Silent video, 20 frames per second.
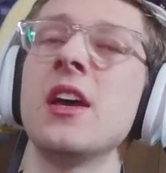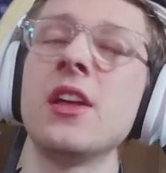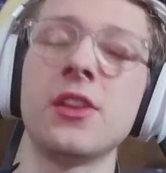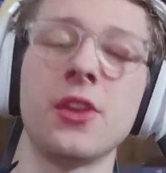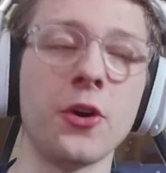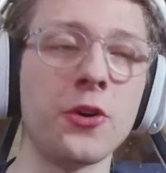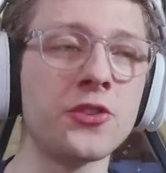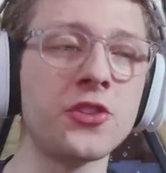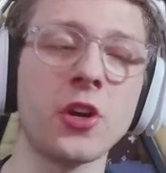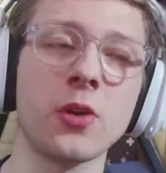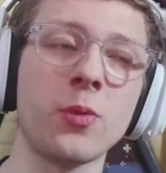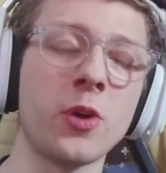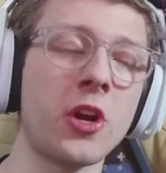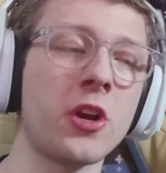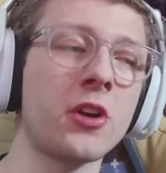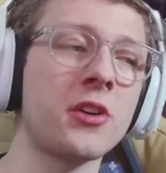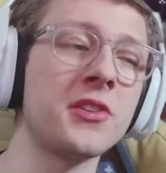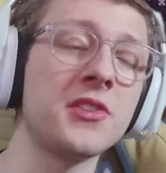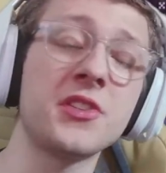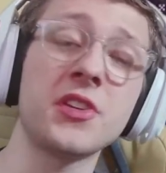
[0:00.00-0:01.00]
Those are what
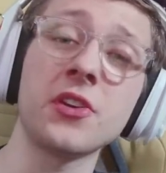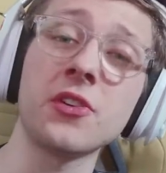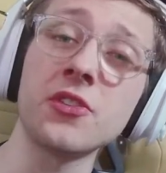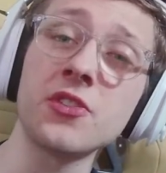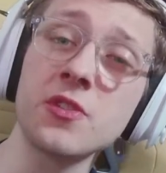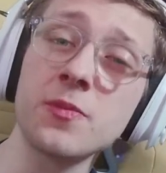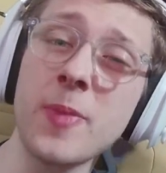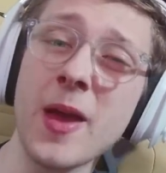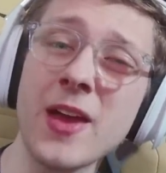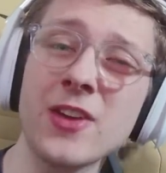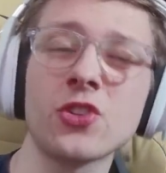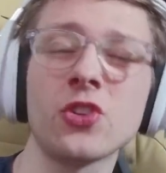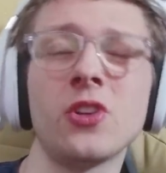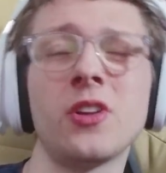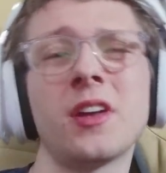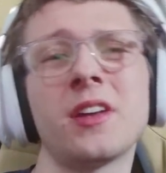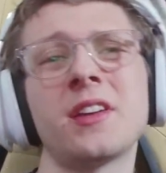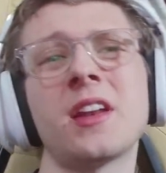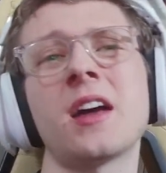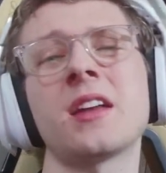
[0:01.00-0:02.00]
are considered
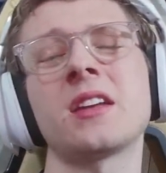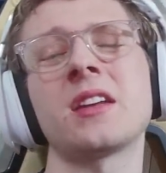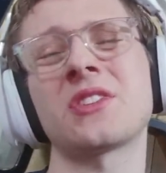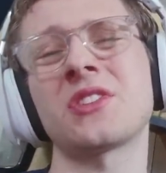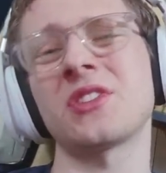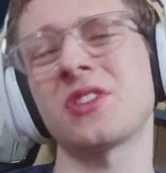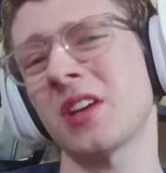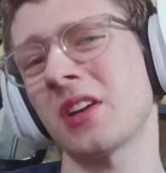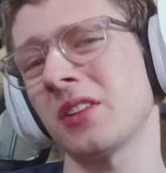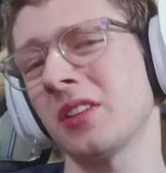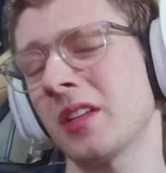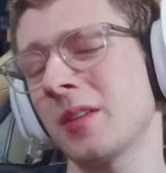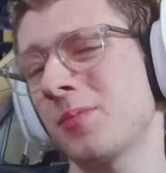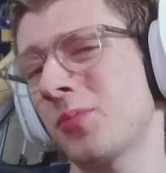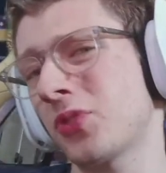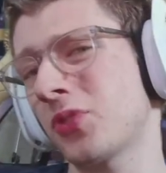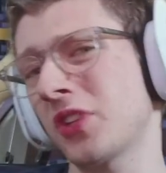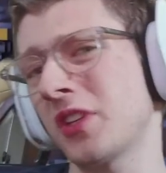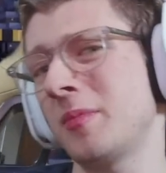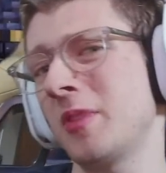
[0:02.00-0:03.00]
special and not necessarily
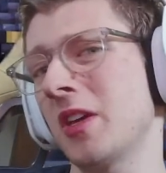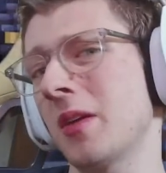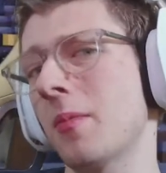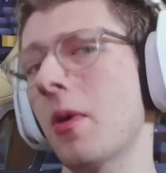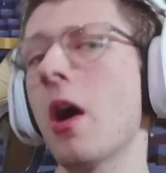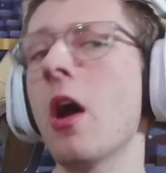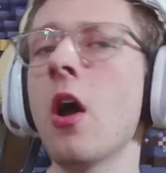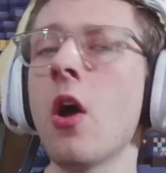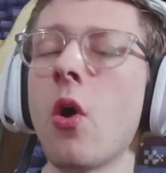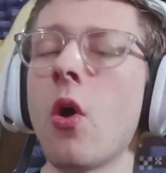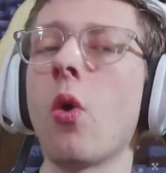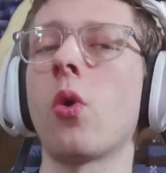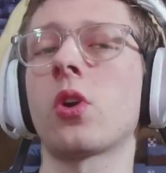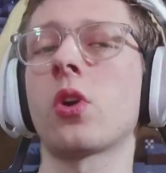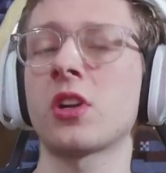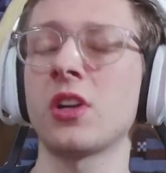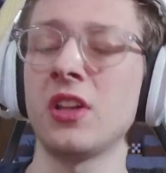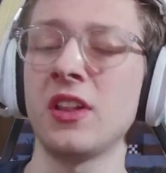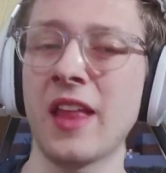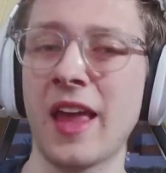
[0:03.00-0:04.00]
premium
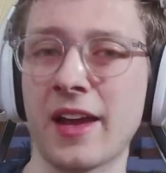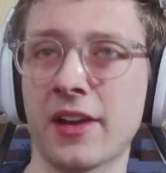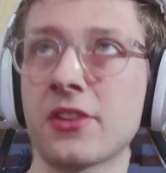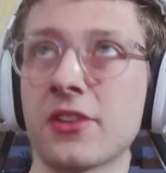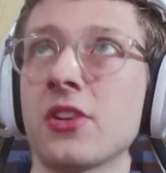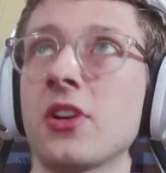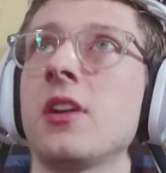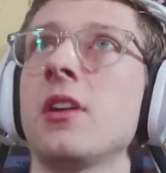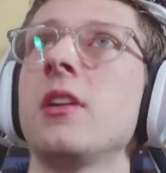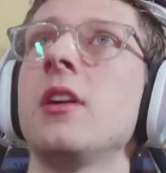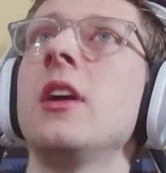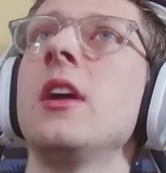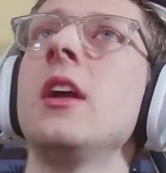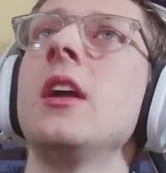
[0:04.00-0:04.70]
or collector.